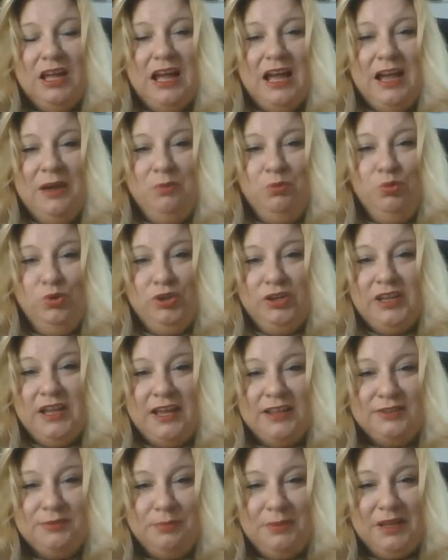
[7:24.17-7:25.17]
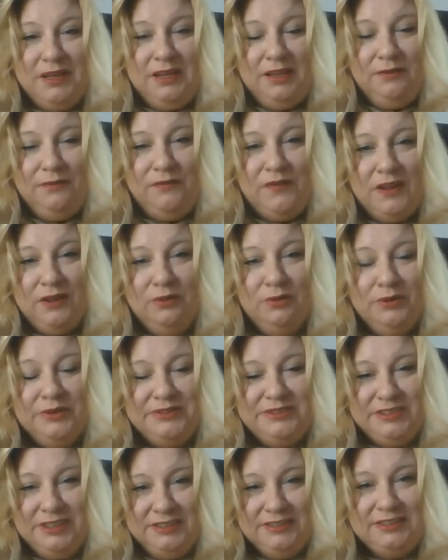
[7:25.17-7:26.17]
I would ask my fellow
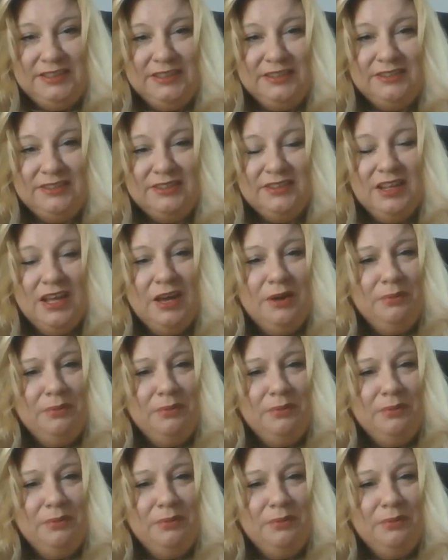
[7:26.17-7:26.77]
assistants,